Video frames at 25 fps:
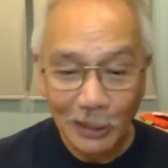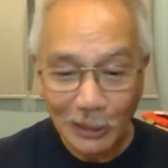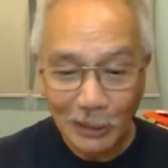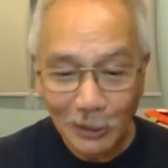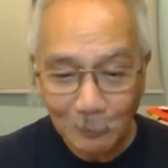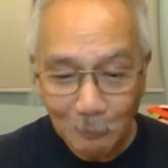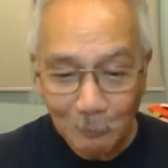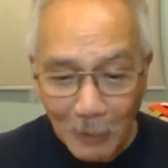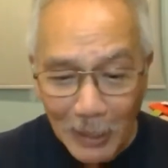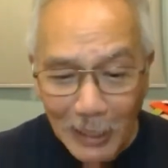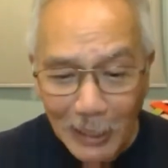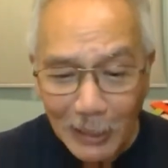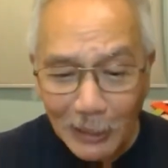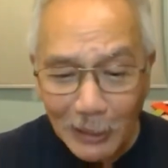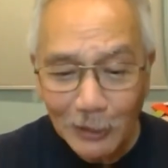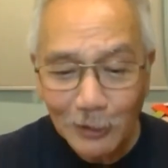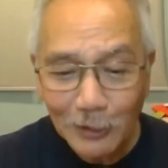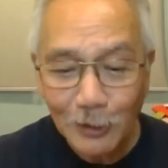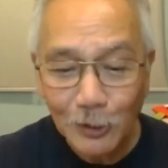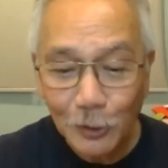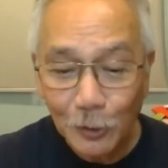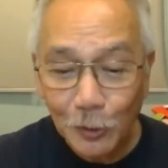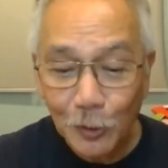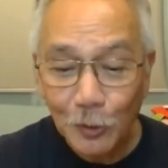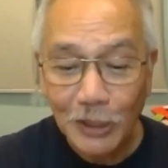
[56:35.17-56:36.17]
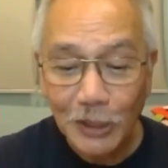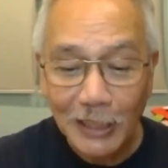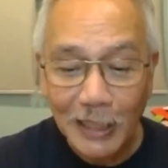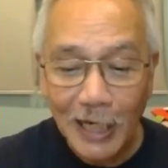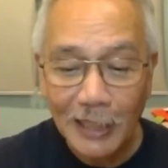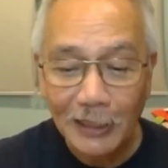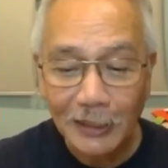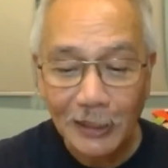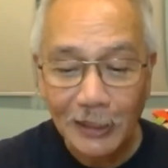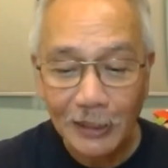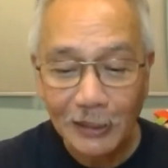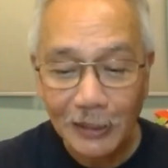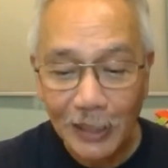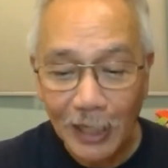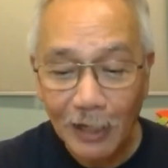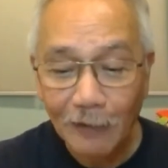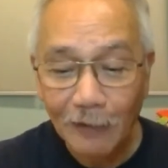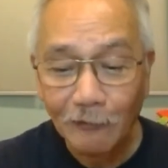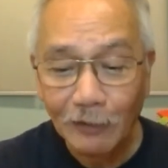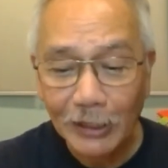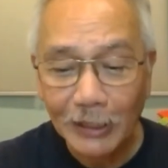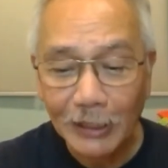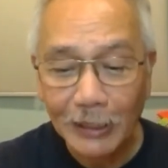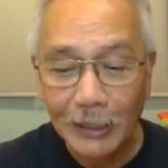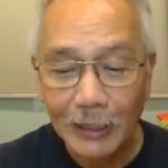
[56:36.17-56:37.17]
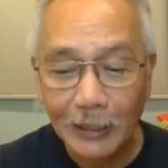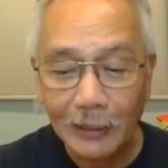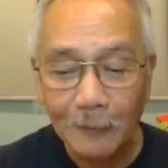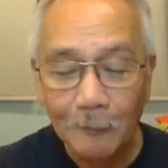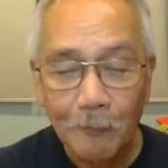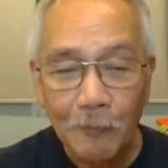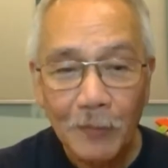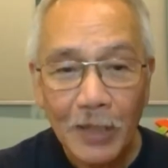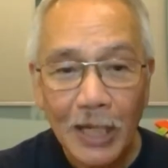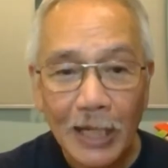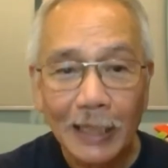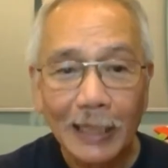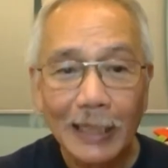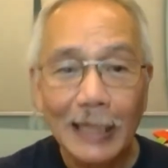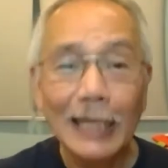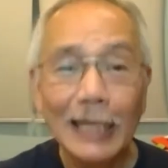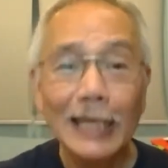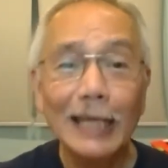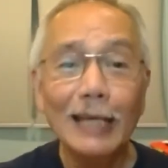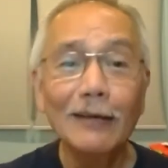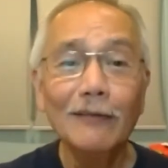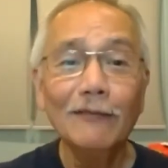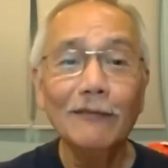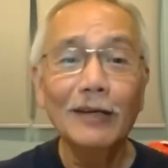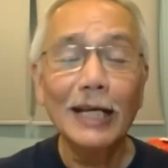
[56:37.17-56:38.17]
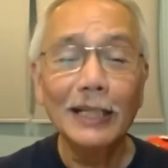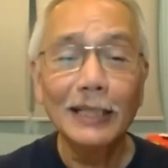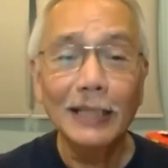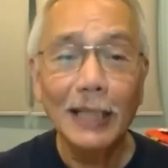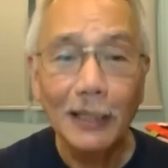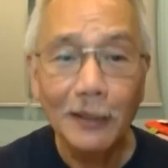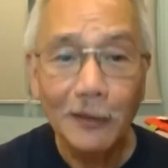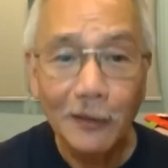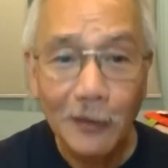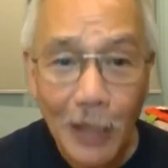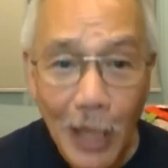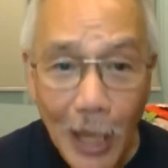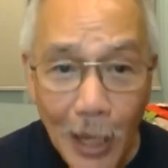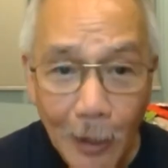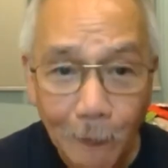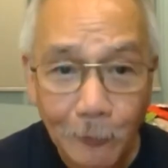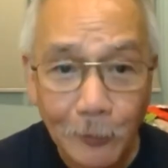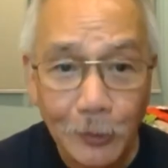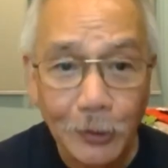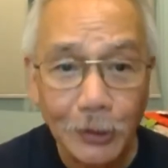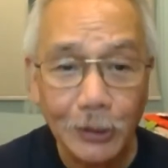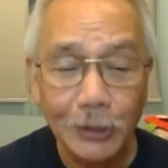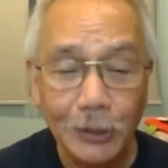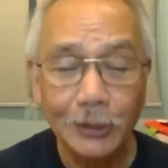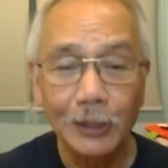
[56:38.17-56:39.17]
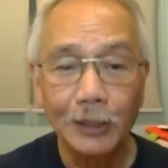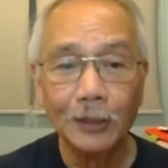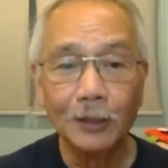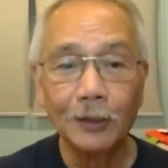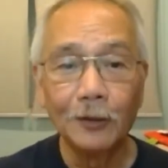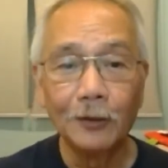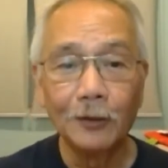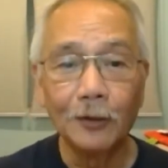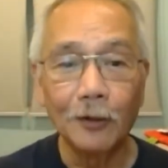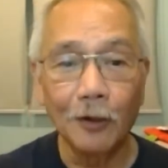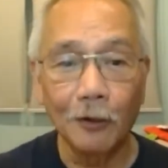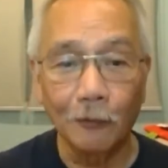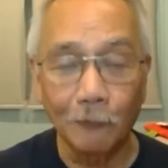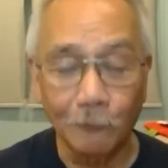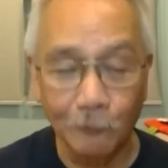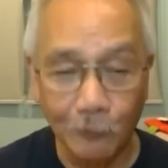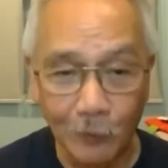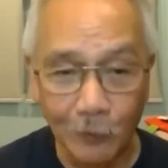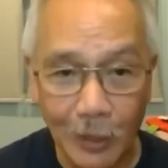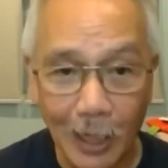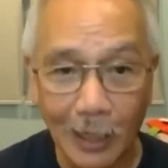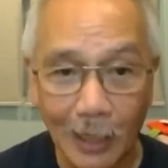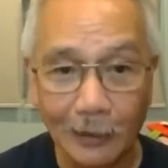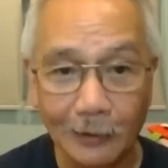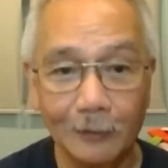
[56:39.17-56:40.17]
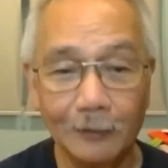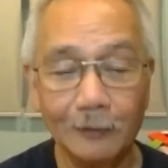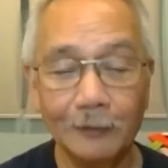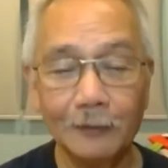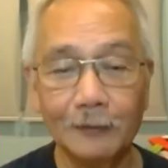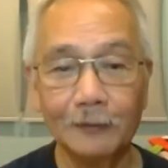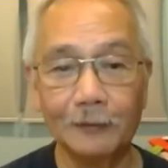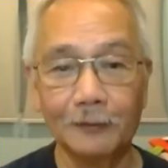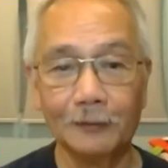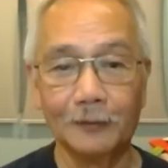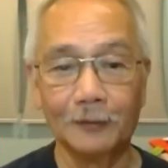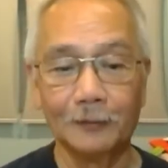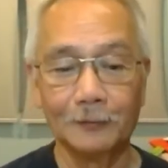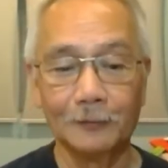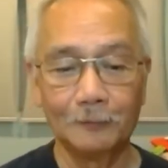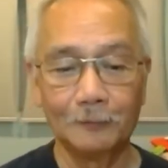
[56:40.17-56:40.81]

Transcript: For the Spirit scrutinizes everything, even the depths of God.